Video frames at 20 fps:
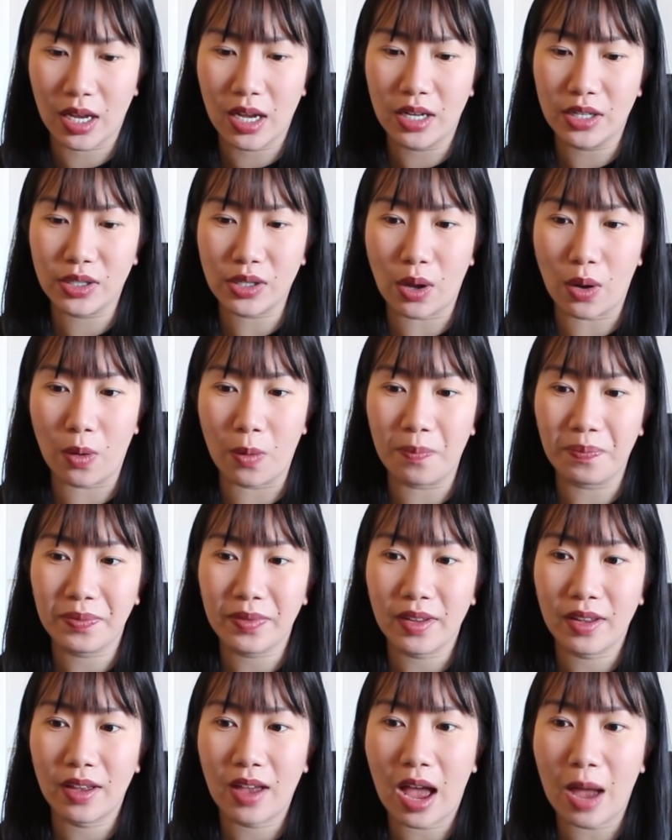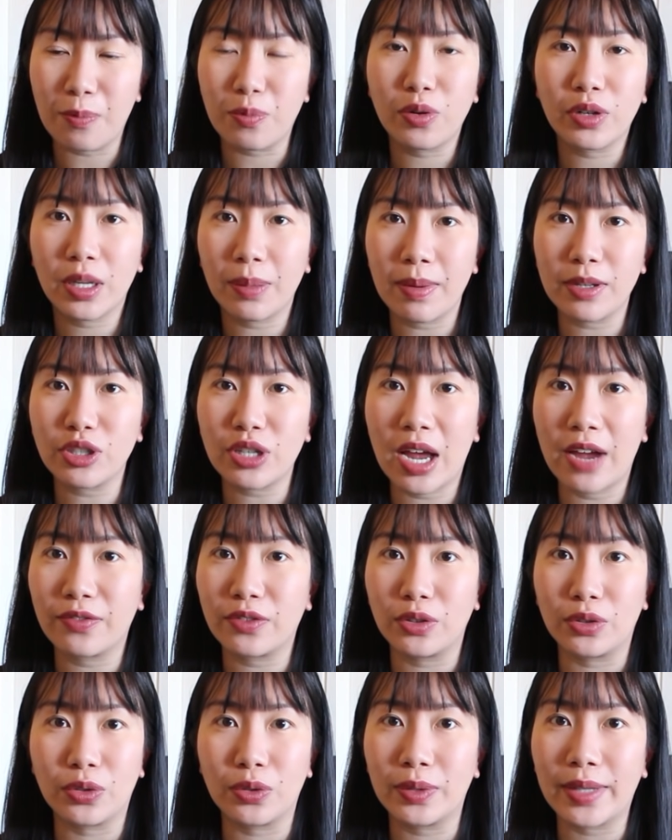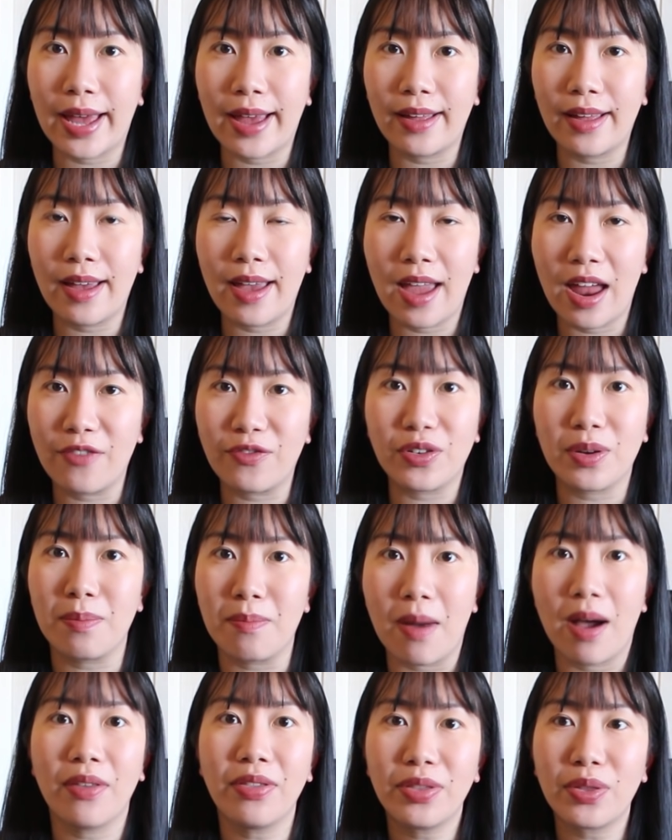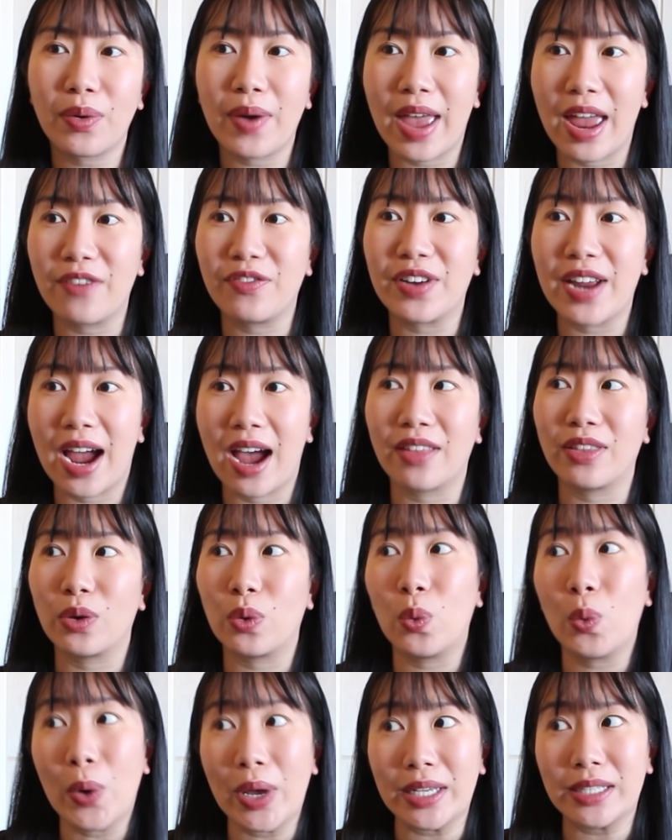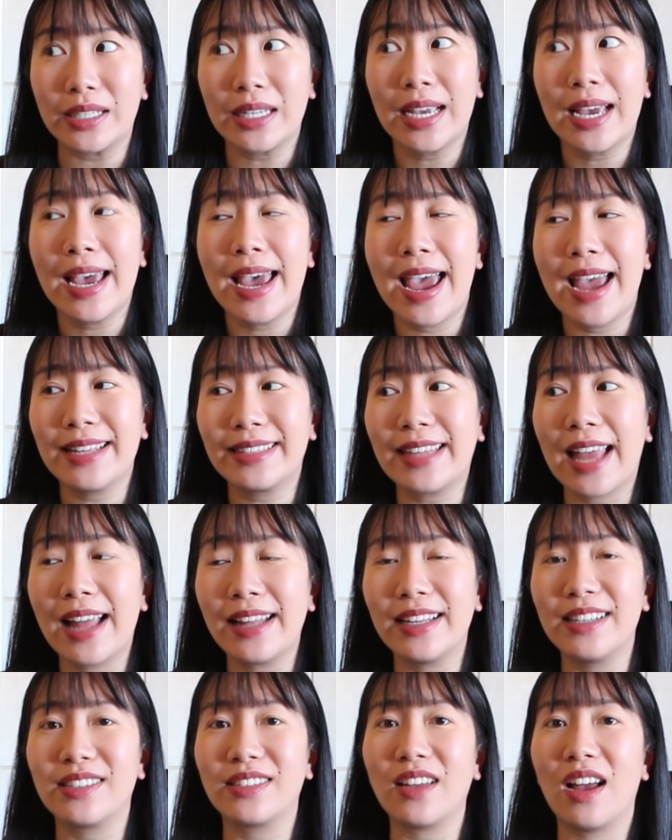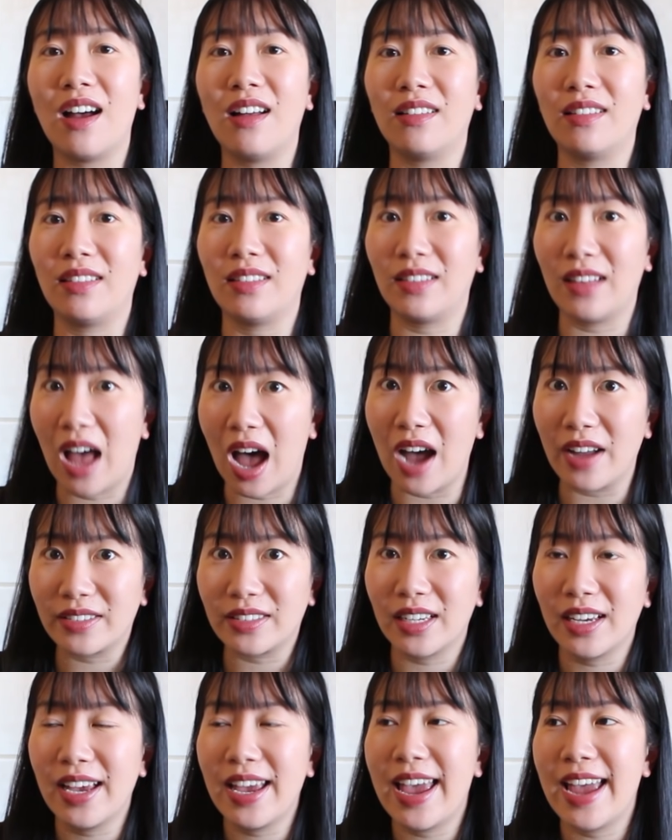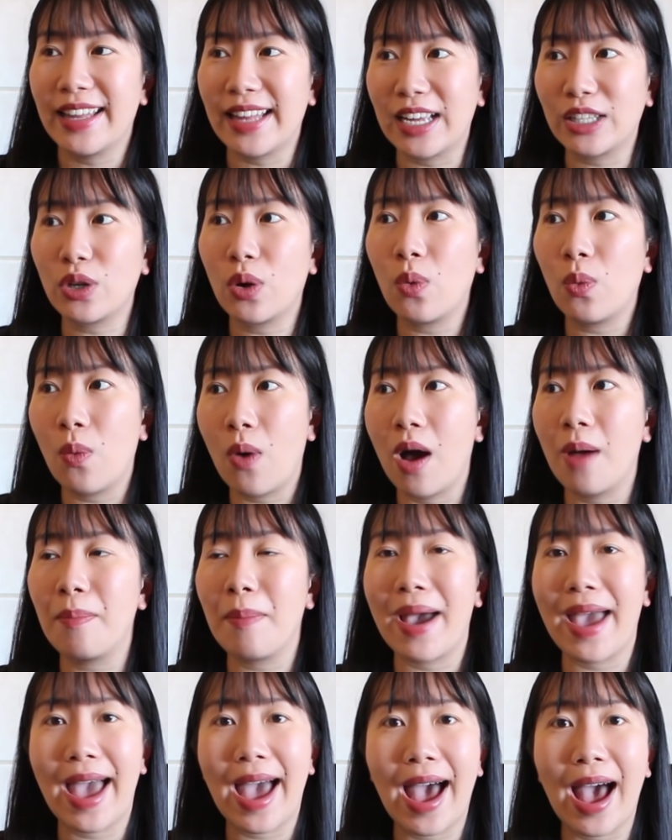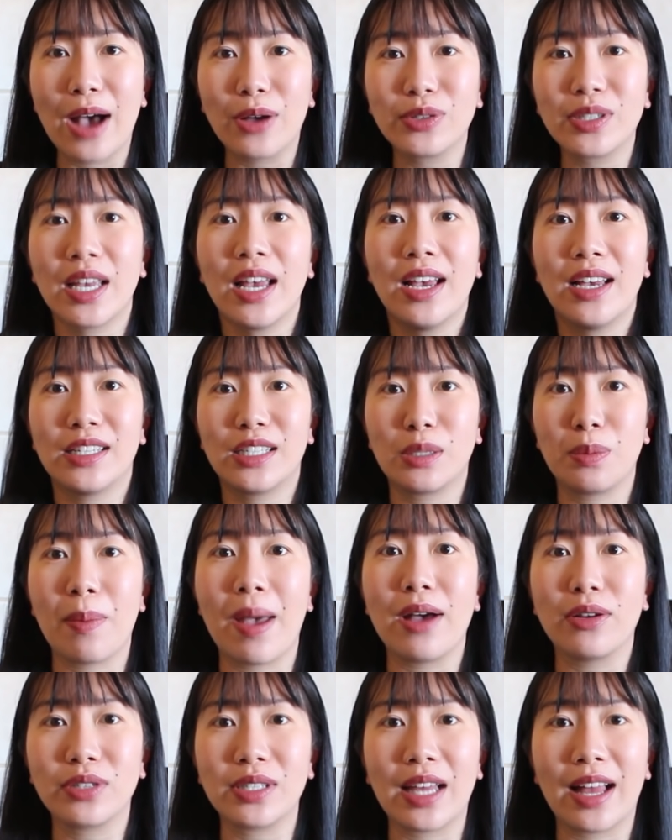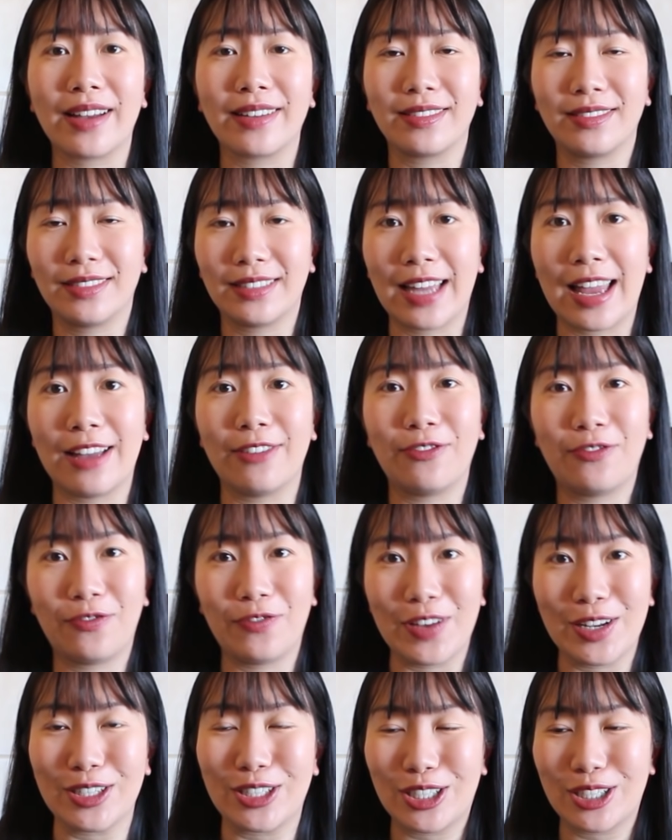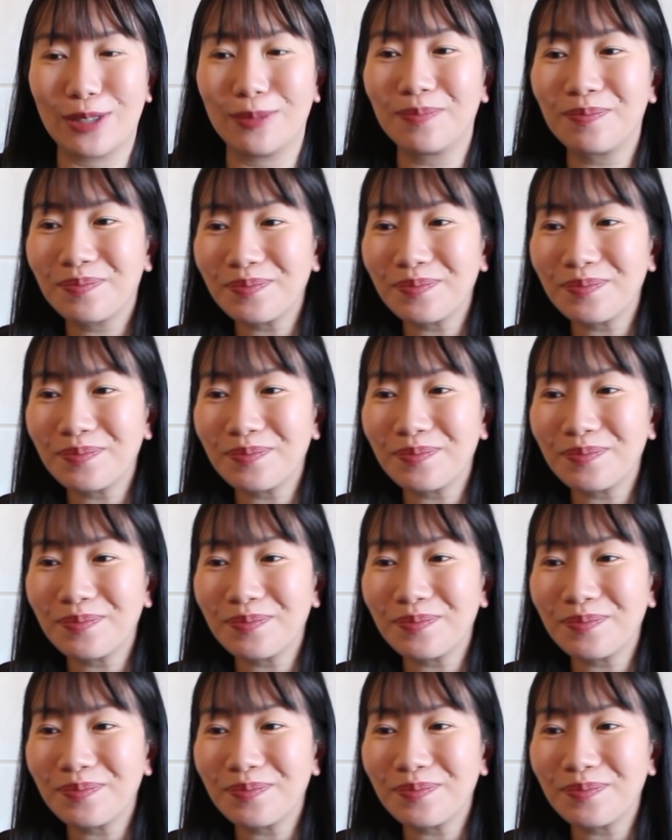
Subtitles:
So I pretty much have to do that every month or every other weeks, and that is a lot, and I don't want my house smells like that fish.